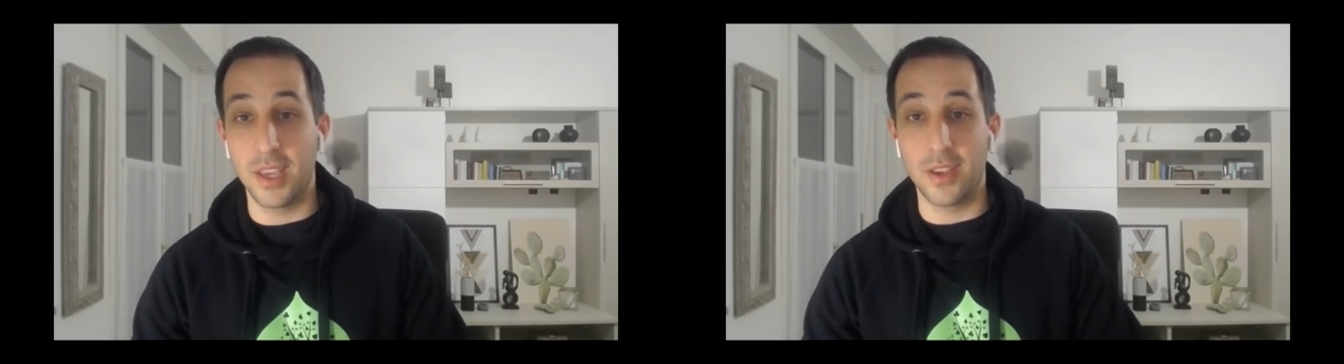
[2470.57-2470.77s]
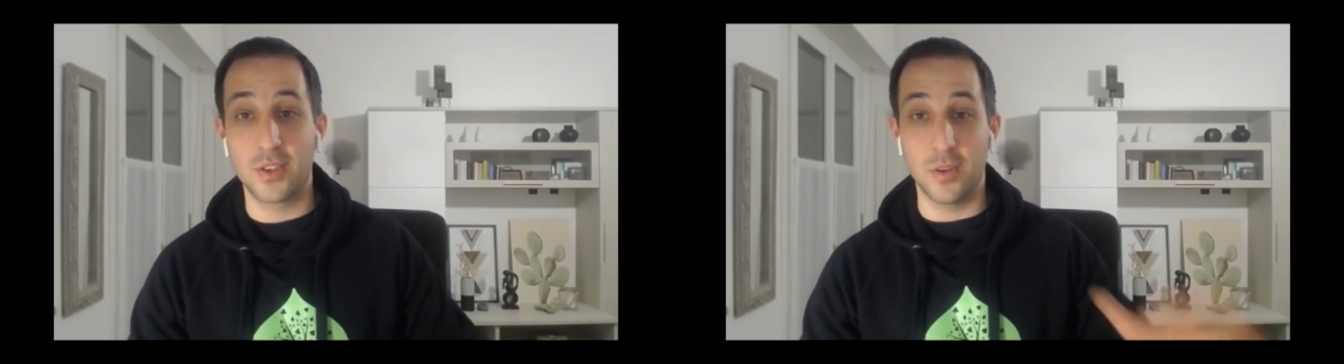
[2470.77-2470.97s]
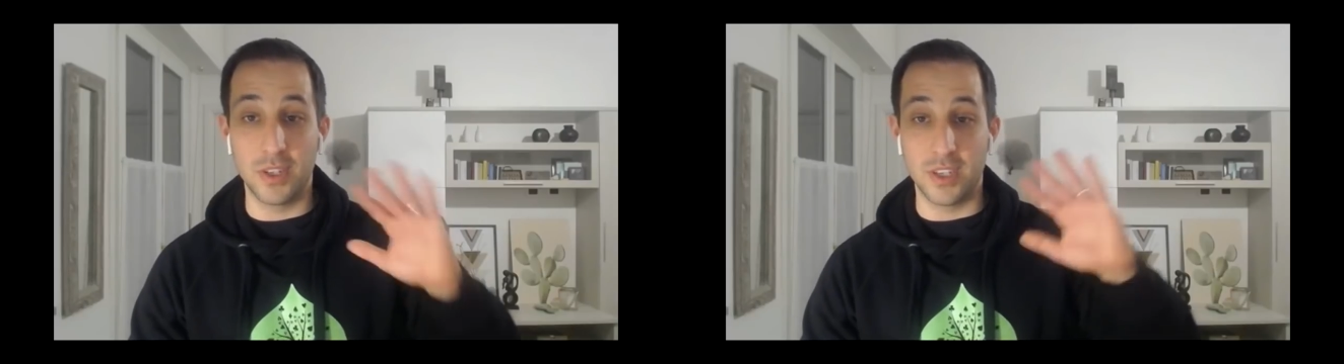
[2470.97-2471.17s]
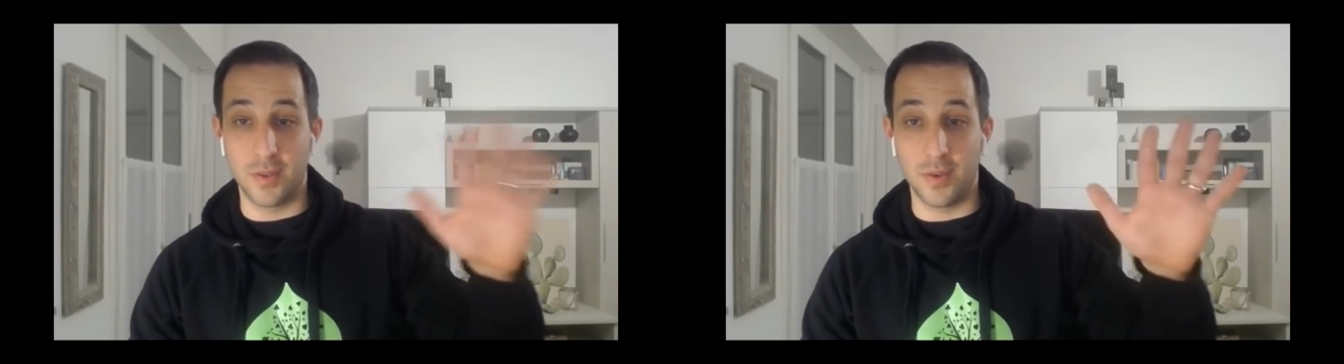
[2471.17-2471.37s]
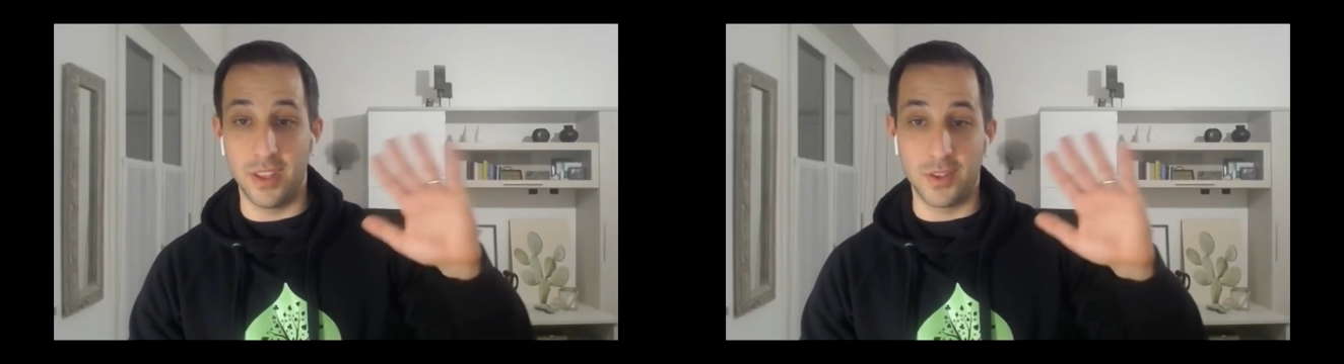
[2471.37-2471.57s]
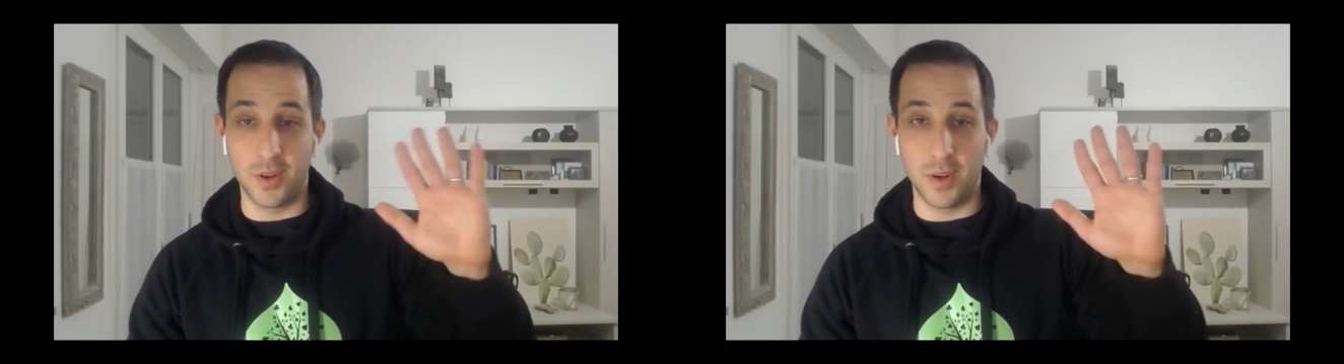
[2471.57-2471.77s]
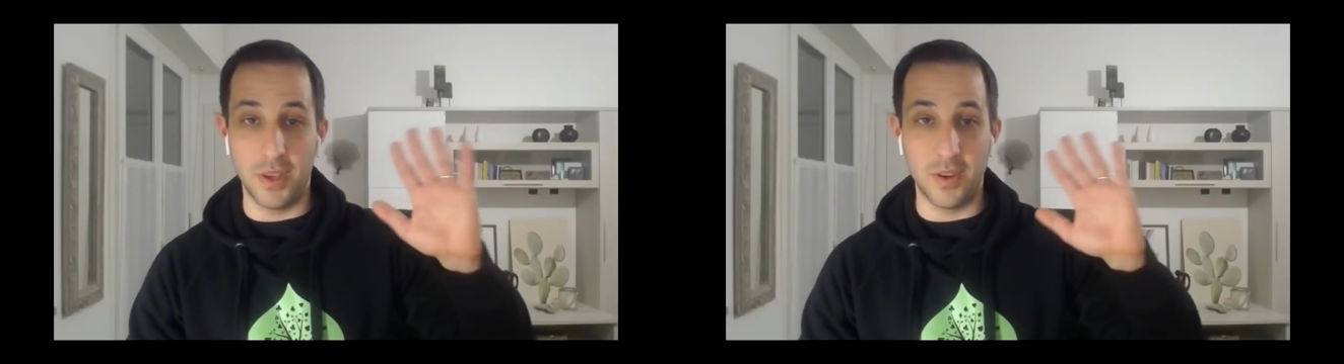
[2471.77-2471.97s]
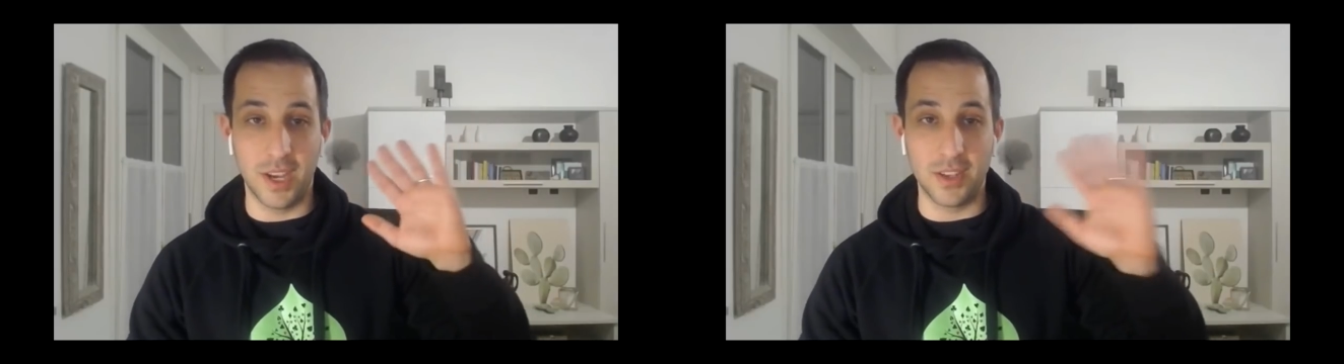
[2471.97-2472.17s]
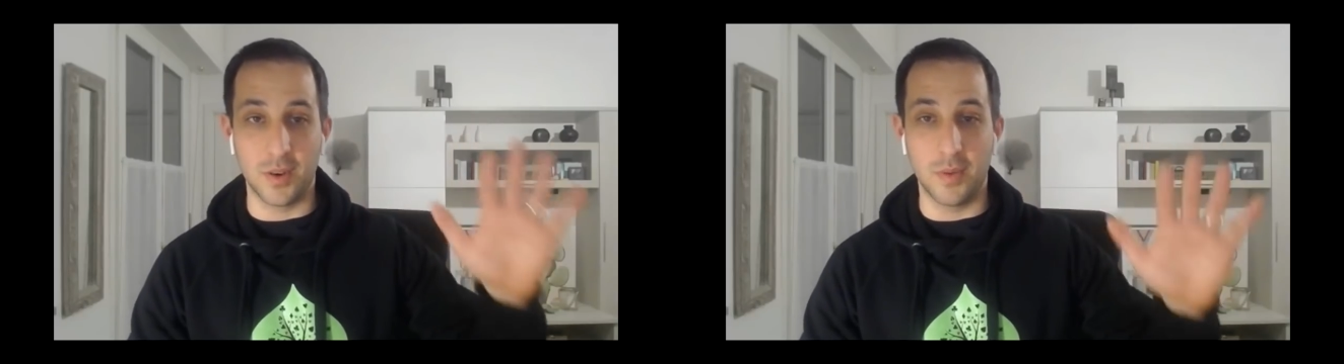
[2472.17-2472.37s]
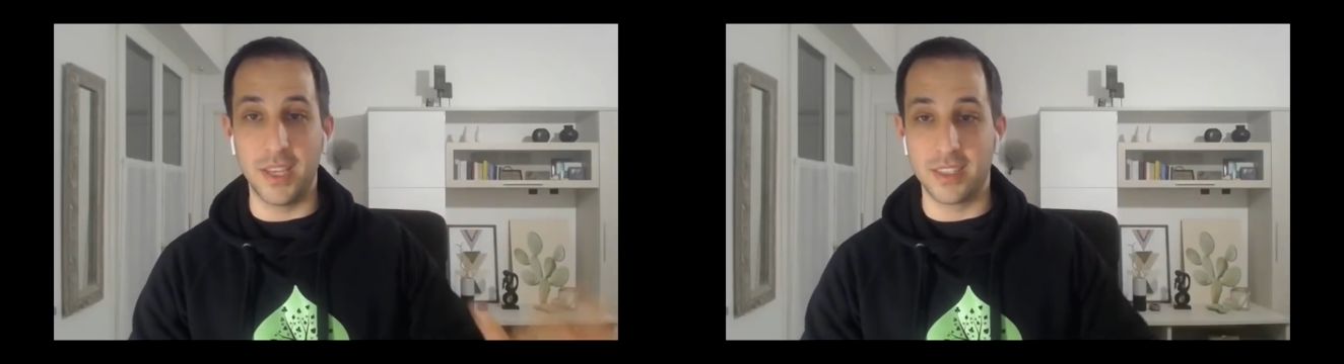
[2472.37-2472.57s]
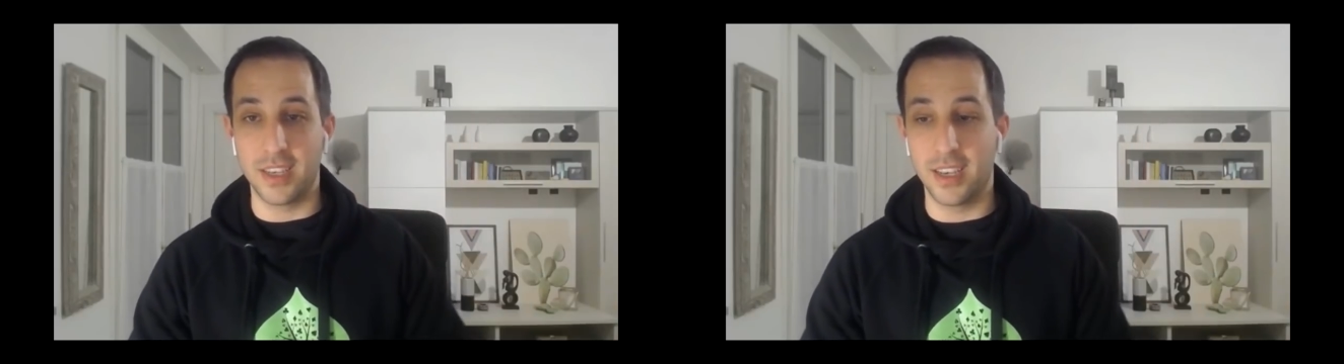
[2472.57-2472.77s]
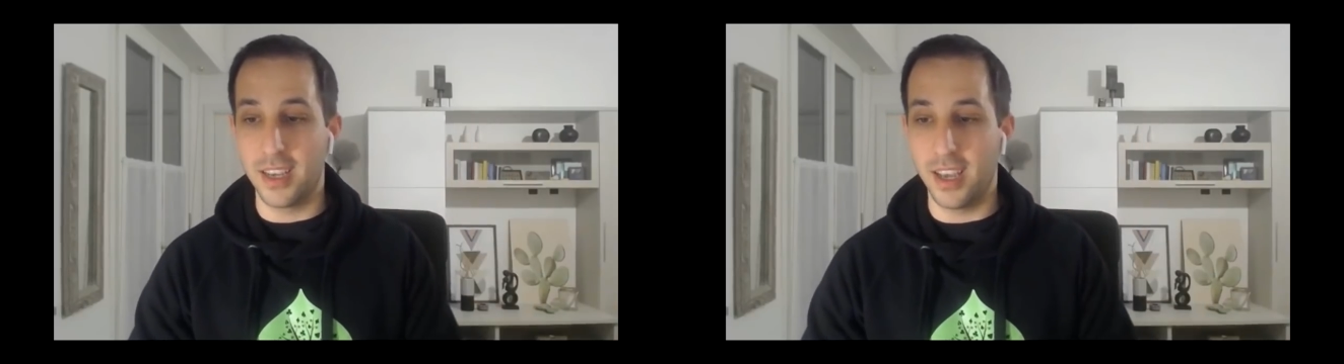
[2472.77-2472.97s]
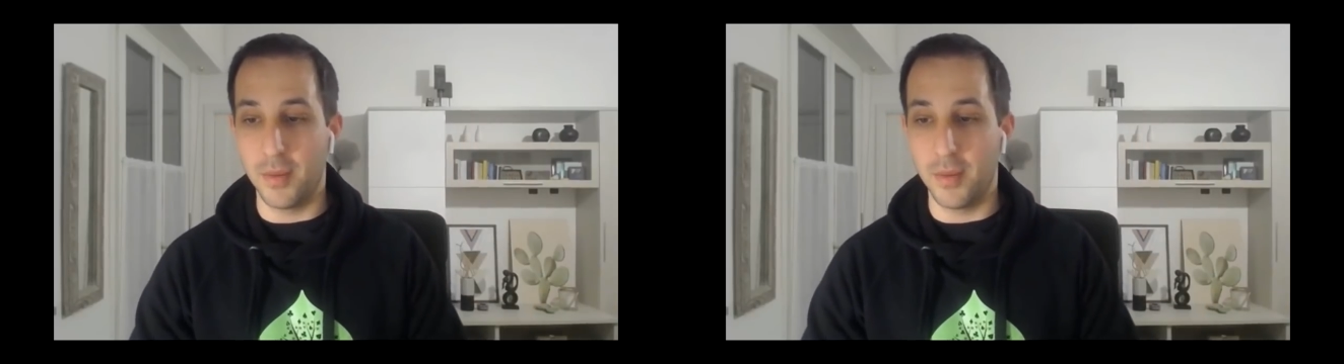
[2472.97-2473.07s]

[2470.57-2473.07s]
Thank you so much, everyone that joined me. You guys are amazing.